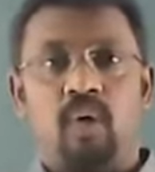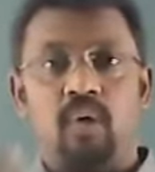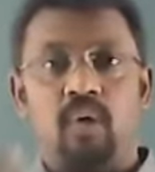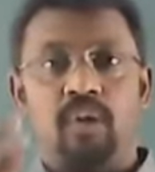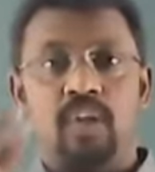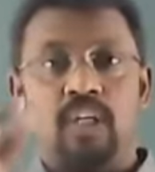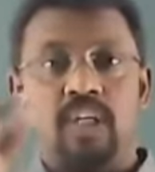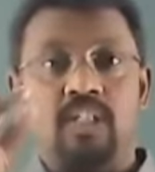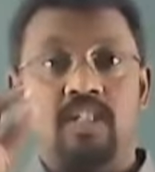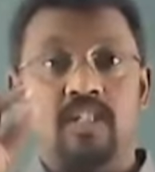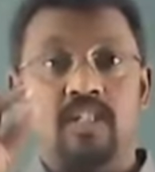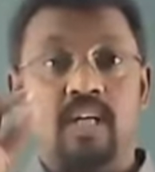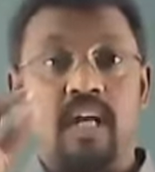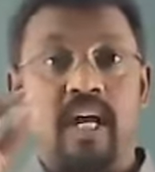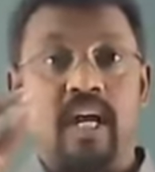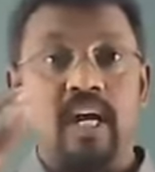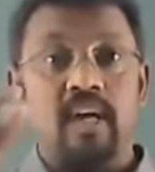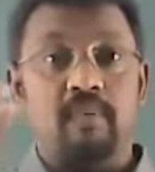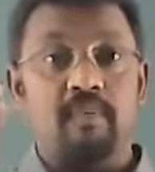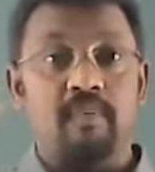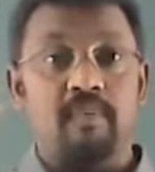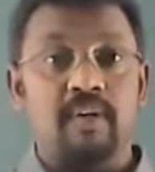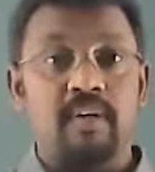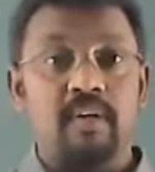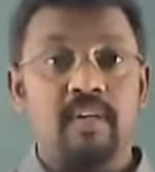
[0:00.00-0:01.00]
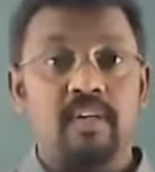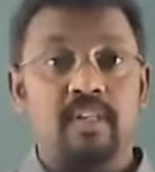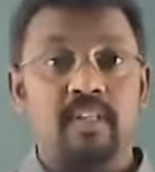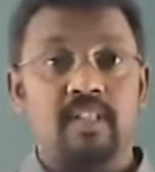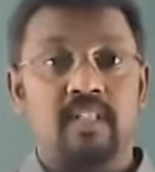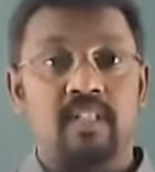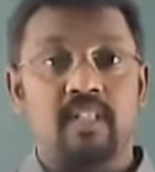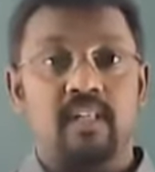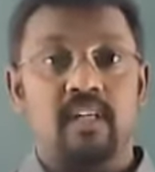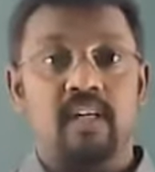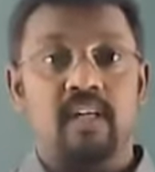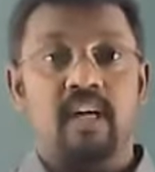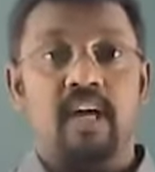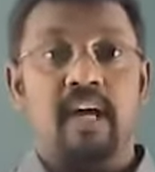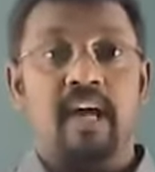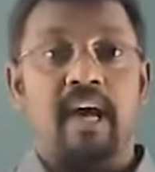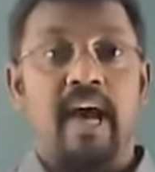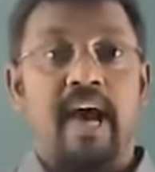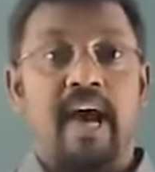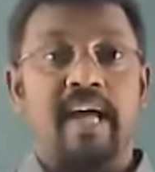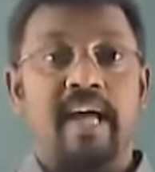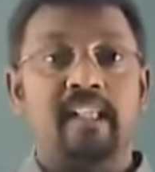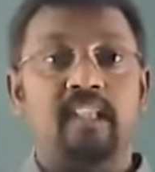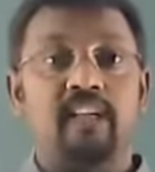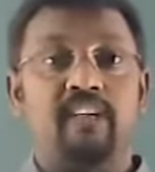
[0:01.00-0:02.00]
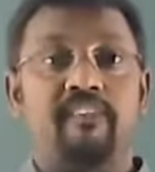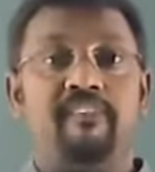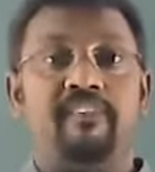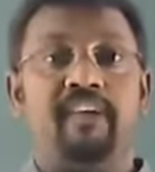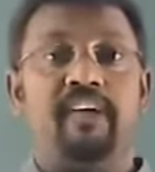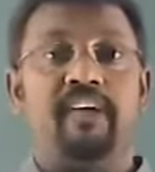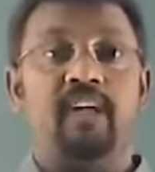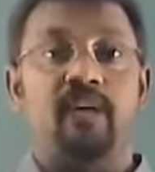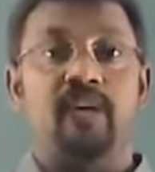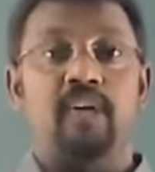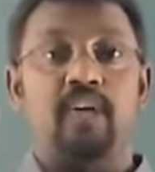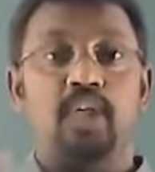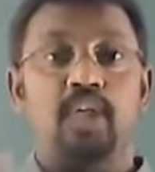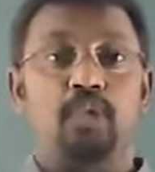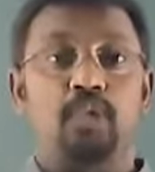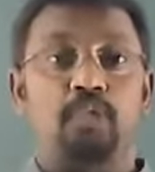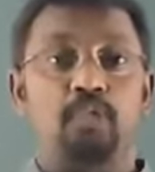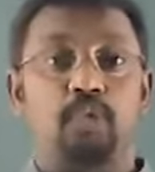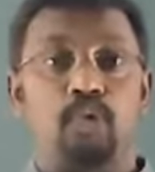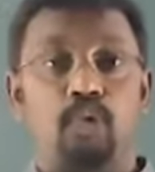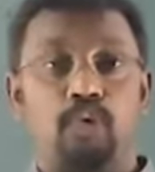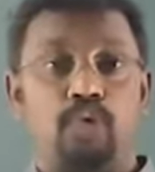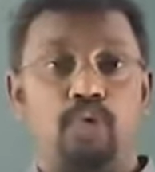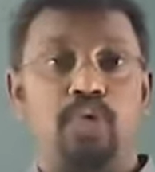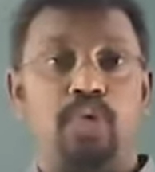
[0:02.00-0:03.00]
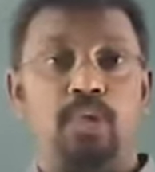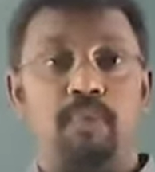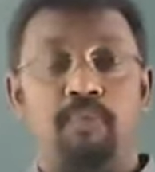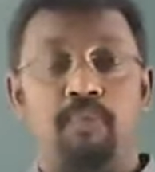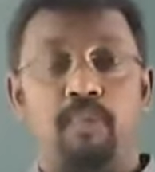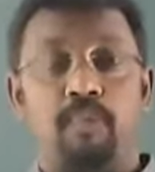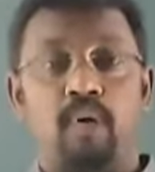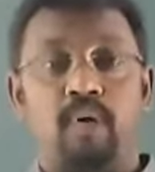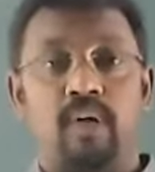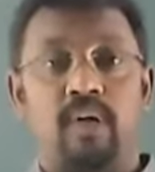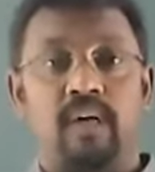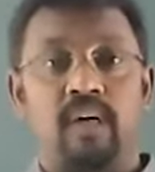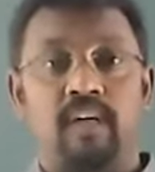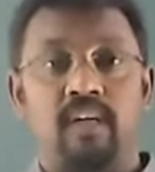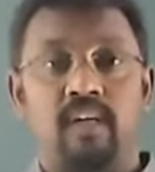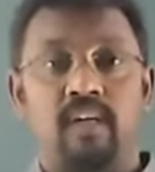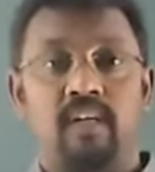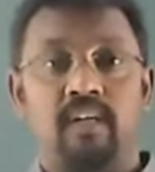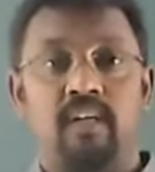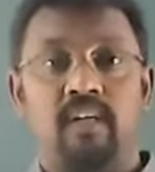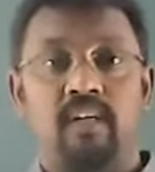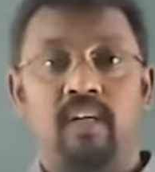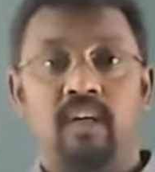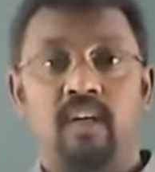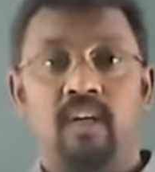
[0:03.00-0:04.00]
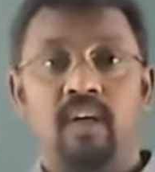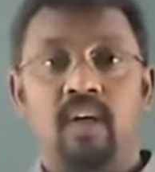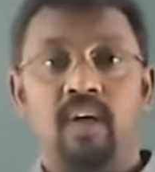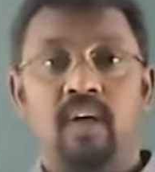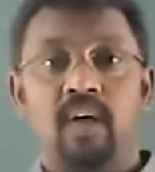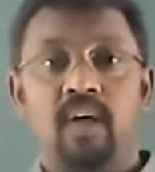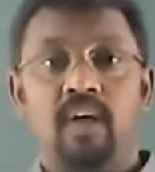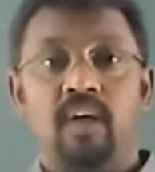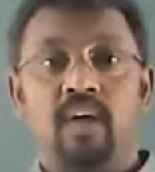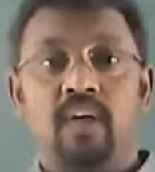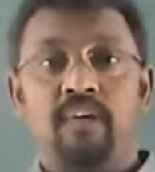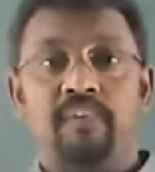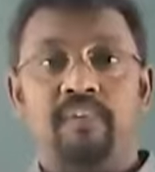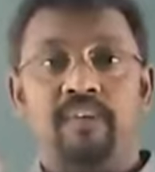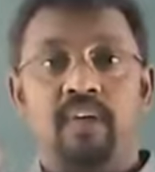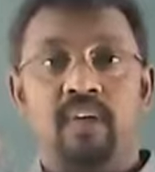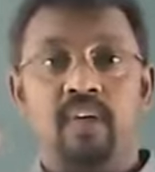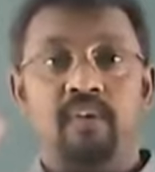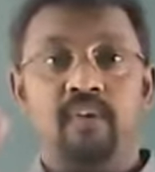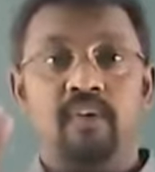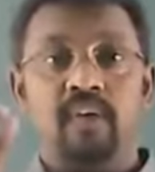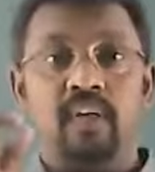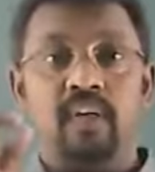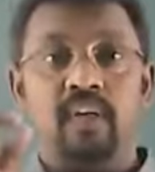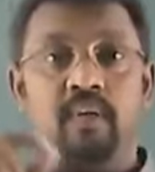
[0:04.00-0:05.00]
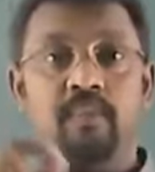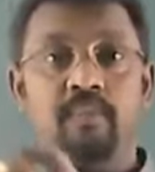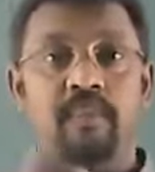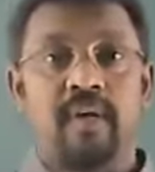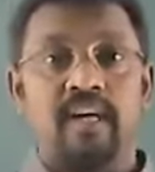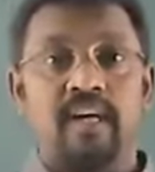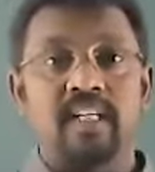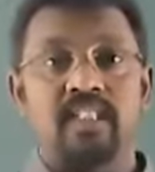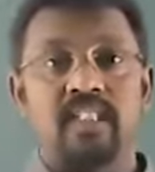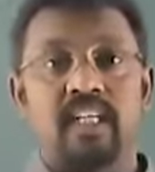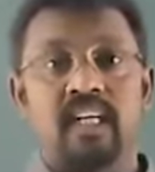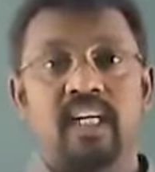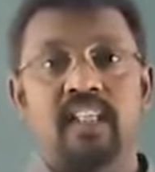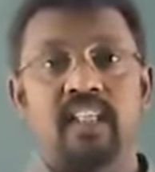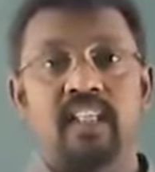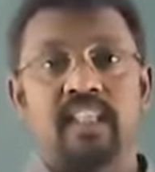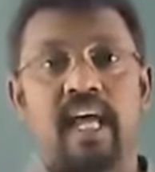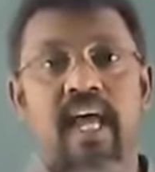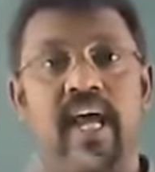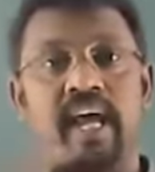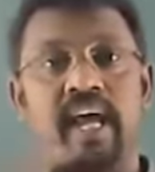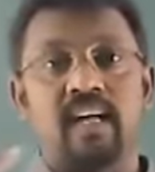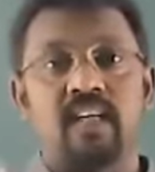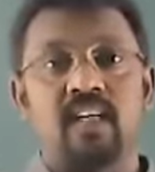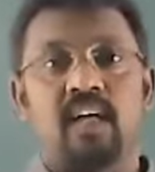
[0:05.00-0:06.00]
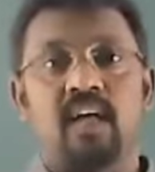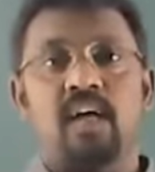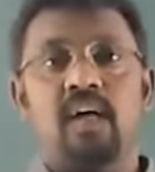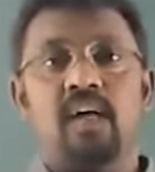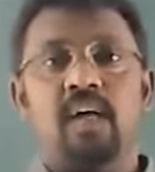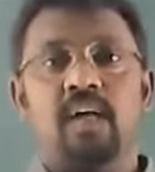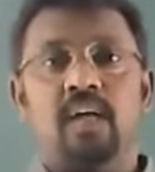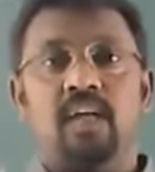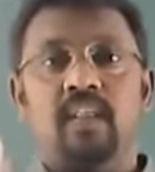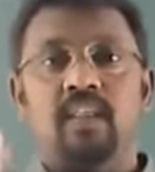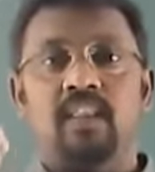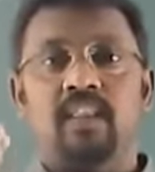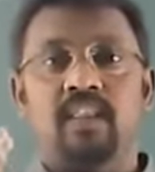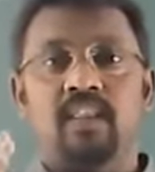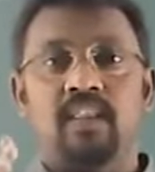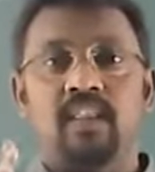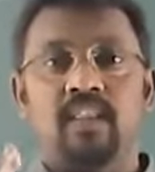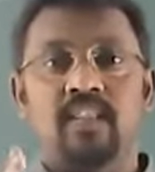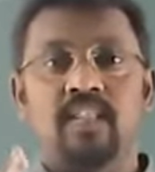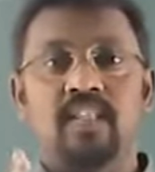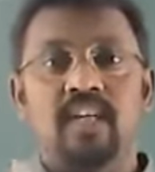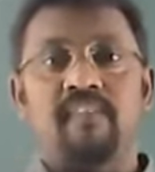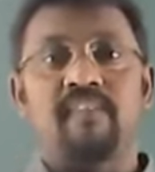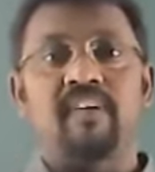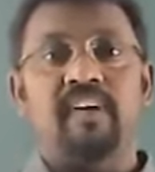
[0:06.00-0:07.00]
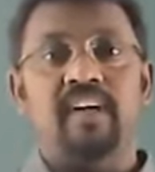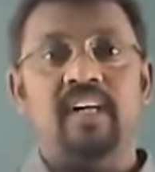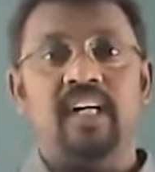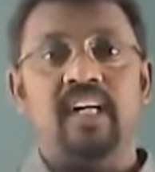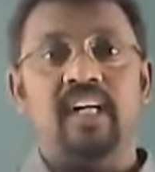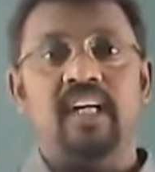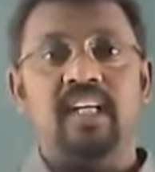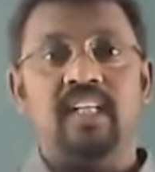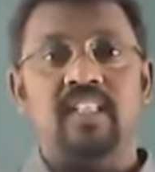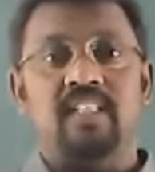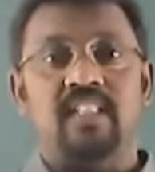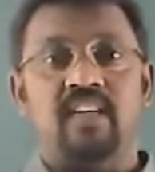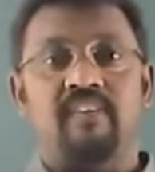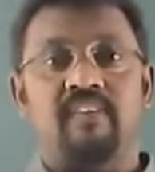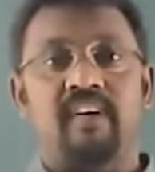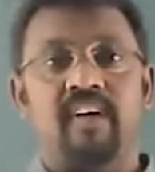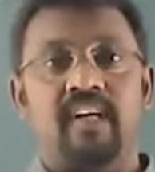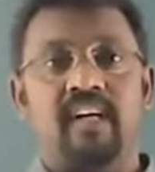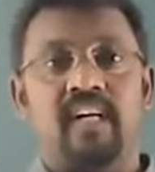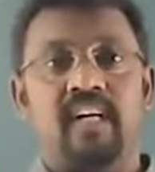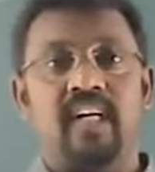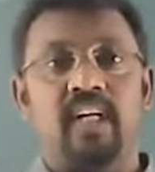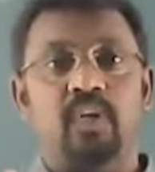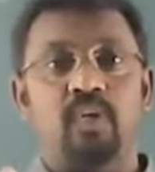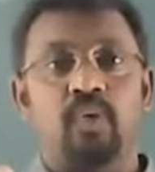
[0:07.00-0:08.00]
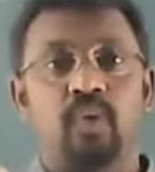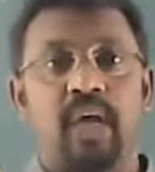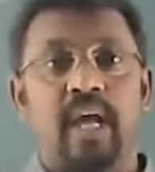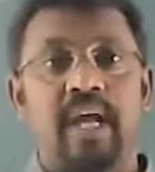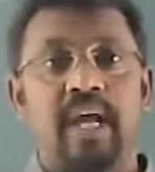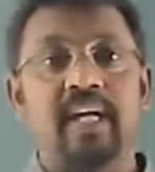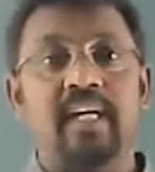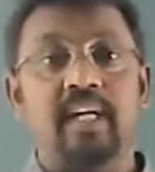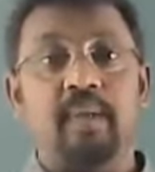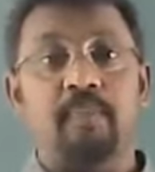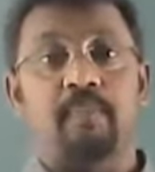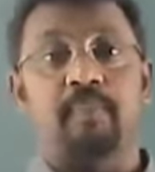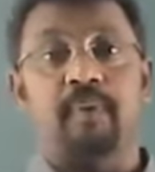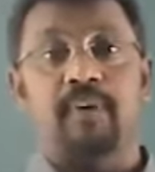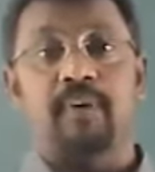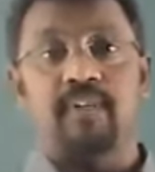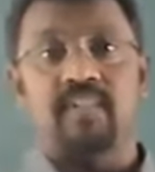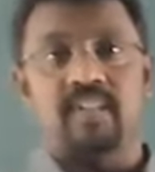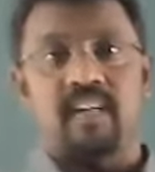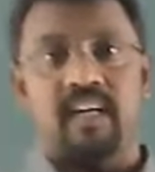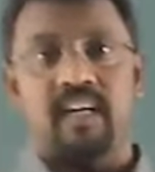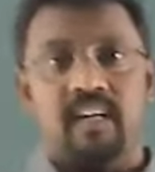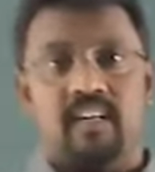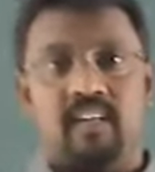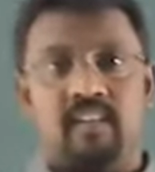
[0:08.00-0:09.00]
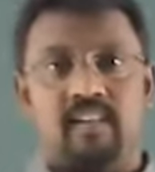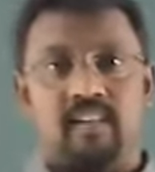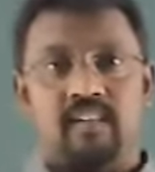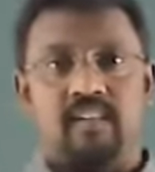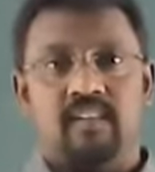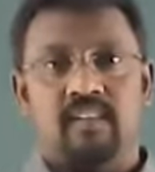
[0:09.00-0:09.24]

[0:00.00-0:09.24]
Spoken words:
The statements and the figure is most important. If you will maintain that, 70 to 80%,